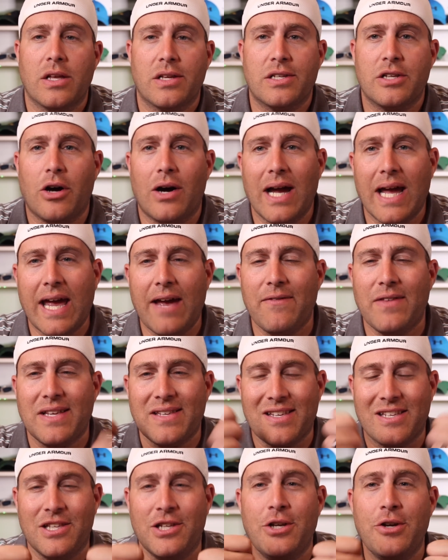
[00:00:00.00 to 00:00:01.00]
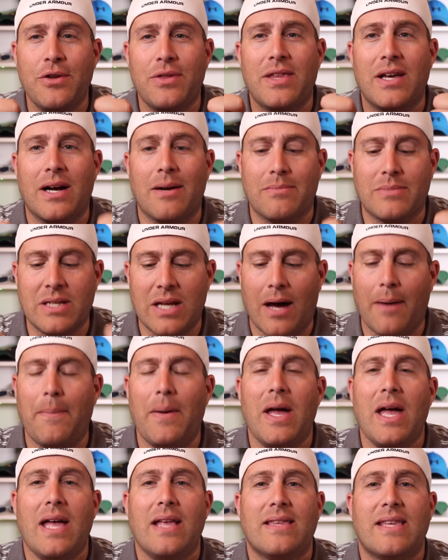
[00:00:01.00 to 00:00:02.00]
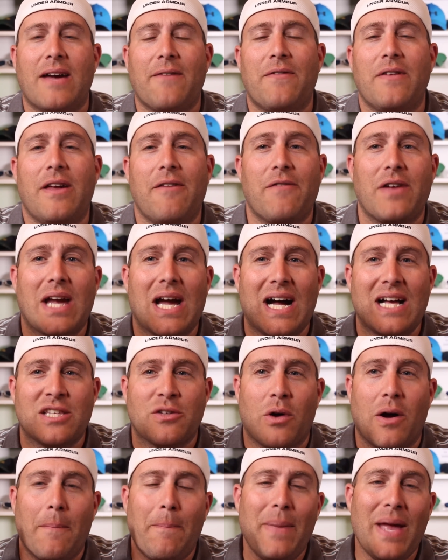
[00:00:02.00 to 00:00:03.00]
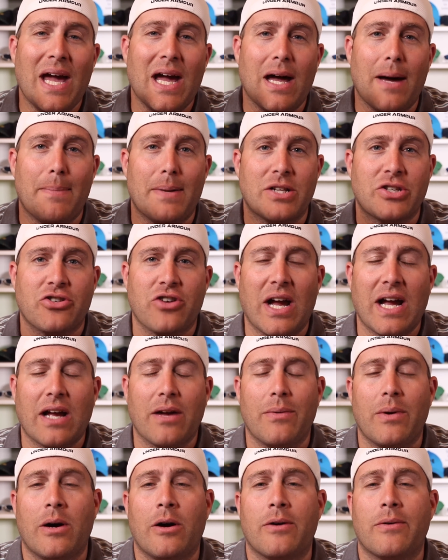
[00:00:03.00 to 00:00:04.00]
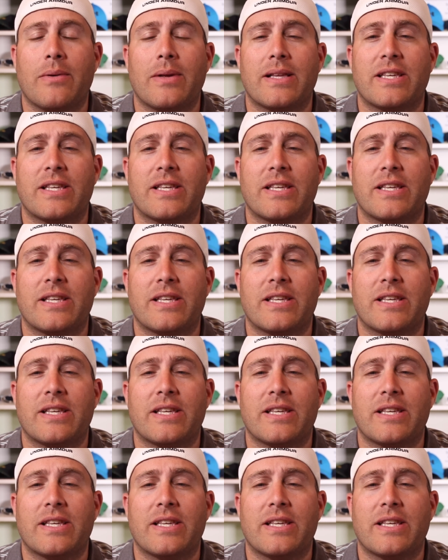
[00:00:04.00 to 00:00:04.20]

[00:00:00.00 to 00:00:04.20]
So I give this a 2 thumbs up. Definitely, if you guys want to pick up a Trackimo,